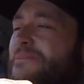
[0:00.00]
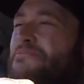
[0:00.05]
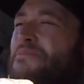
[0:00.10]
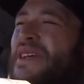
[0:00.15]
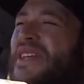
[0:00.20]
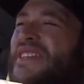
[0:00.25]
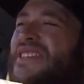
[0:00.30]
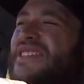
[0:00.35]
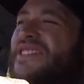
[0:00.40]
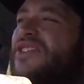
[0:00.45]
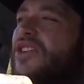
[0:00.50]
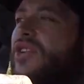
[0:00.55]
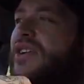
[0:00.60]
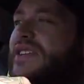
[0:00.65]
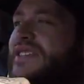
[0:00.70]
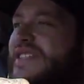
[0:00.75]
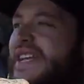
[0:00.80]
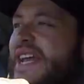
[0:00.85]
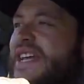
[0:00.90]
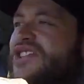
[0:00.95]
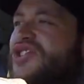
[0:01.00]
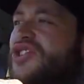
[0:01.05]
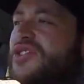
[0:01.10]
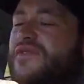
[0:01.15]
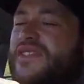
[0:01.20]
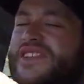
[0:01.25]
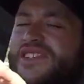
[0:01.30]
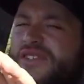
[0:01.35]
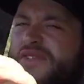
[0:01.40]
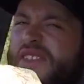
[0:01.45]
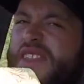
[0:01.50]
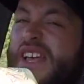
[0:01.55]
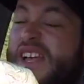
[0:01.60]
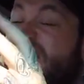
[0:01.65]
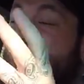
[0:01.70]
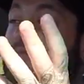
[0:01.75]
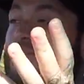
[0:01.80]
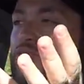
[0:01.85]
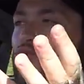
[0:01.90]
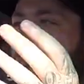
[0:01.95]
mid-size SUVs. I think
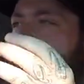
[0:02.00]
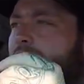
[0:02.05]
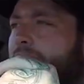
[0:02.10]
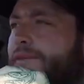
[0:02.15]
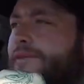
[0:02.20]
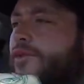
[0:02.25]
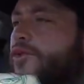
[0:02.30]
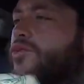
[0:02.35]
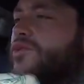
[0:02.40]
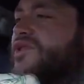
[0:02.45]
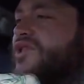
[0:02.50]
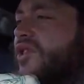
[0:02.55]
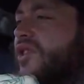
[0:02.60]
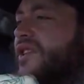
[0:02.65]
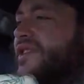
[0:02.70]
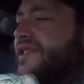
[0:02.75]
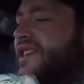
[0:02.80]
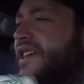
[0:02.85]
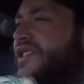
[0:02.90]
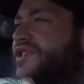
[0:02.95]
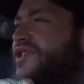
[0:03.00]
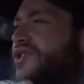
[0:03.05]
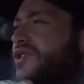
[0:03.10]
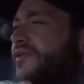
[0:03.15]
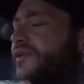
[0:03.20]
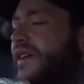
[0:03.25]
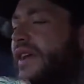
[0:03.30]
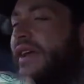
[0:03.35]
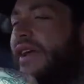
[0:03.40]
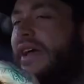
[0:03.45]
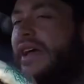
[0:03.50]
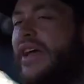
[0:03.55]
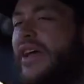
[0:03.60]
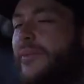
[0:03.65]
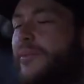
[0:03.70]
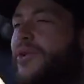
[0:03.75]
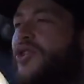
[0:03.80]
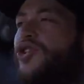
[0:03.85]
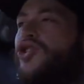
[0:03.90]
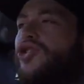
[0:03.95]
that is more of a full-size
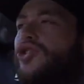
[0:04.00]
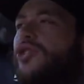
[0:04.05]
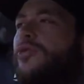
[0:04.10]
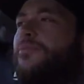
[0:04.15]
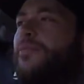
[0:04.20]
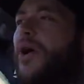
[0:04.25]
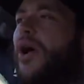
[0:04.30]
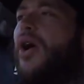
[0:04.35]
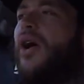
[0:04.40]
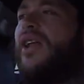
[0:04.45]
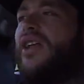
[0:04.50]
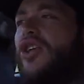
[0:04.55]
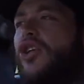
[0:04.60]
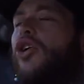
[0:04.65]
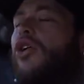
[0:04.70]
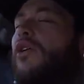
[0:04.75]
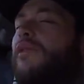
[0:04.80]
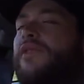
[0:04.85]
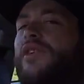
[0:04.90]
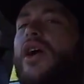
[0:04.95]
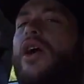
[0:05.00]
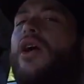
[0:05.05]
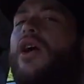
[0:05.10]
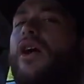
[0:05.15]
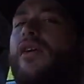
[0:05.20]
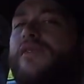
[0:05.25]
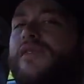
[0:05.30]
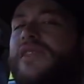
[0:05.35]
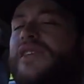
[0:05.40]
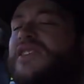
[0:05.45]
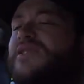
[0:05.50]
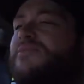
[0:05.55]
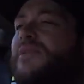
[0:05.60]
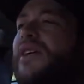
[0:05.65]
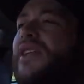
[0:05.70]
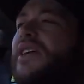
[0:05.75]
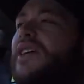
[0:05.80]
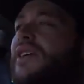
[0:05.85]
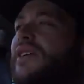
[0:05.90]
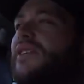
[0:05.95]
SUV, but you could buy a lot of car for this
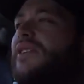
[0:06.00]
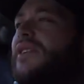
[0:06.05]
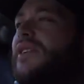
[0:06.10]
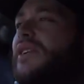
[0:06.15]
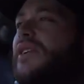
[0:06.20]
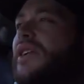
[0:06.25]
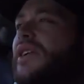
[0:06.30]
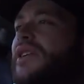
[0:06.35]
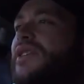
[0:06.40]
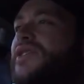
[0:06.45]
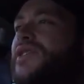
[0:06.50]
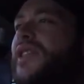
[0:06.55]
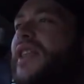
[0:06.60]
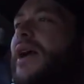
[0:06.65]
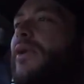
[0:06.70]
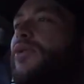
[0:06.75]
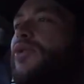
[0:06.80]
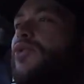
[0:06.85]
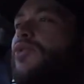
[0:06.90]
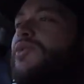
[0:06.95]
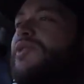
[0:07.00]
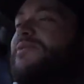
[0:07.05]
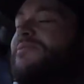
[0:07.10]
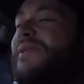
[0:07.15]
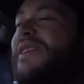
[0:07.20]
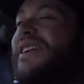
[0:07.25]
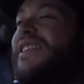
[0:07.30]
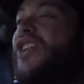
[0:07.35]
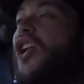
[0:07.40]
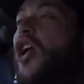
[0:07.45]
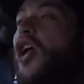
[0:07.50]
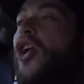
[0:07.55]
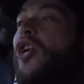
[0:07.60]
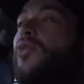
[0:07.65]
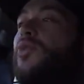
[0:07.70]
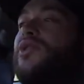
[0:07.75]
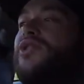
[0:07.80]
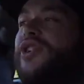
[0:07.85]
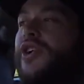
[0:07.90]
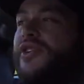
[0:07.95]
money. So that would always mean that I
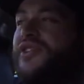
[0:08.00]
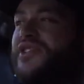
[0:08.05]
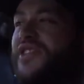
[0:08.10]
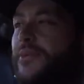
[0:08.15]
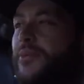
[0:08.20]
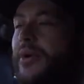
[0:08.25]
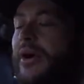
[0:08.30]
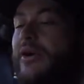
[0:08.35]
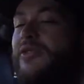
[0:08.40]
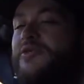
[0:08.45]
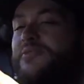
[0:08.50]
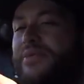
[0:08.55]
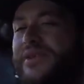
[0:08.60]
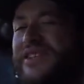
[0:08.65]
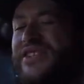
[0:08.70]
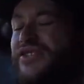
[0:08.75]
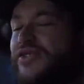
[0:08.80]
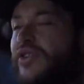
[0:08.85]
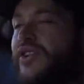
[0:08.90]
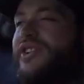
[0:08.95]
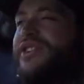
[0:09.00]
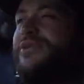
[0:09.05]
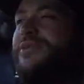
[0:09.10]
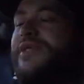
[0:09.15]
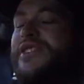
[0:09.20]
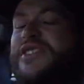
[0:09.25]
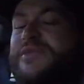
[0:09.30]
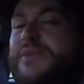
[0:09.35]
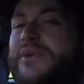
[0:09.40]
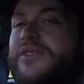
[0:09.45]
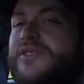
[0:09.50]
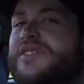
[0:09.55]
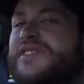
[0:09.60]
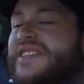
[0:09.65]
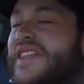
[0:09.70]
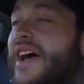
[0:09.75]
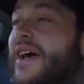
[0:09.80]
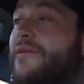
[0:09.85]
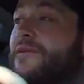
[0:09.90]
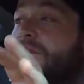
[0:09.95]
would go somewhere else, but it's nice to experience
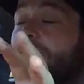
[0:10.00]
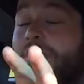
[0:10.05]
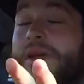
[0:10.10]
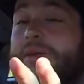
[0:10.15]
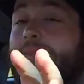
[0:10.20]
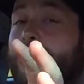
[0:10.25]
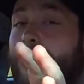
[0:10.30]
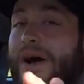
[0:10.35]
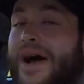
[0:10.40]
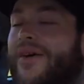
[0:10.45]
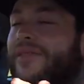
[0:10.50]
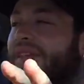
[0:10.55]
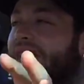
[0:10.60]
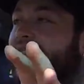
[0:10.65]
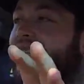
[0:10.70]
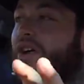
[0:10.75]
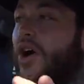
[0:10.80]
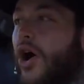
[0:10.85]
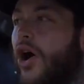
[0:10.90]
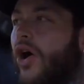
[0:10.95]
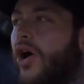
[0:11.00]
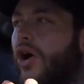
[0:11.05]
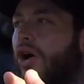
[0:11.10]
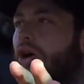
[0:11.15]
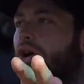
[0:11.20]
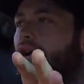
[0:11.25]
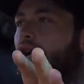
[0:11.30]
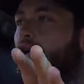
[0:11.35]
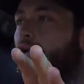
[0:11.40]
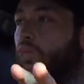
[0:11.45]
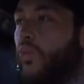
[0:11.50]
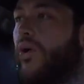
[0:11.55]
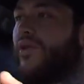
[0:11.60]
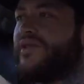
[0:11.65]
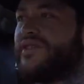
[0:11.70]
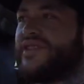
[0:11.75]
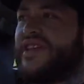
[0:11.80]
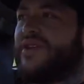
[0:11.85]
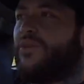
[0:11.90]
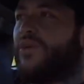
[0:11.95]
that for people out there that are
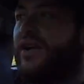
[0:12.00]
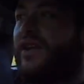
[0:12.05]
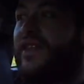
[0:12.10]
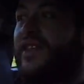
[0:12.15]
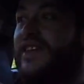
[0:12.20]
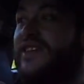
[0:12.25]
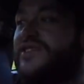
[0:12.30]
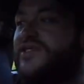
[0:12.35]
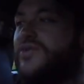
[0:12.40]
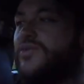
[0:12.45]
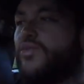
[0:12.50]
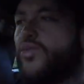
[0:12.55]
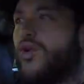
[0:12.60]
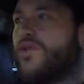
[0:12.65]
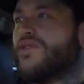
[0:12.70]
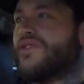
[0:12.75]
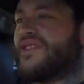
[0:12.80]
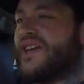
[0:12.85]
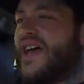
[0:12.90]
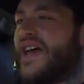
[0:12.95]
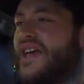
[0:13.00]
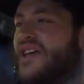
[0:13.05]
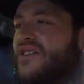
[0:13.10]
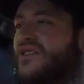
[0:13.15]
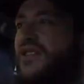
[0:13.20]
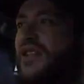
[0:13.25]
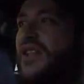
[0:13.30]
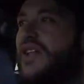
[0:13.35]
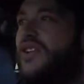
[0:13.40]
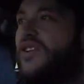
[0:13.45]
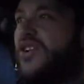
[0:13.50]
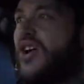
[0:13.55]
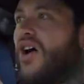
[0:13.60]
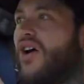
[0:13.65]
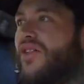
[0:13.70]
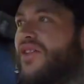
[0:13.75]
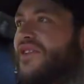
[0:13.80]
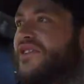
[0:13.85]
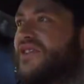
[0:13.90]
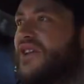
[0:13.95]
wanting one of these, that want a
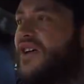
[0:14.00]
car that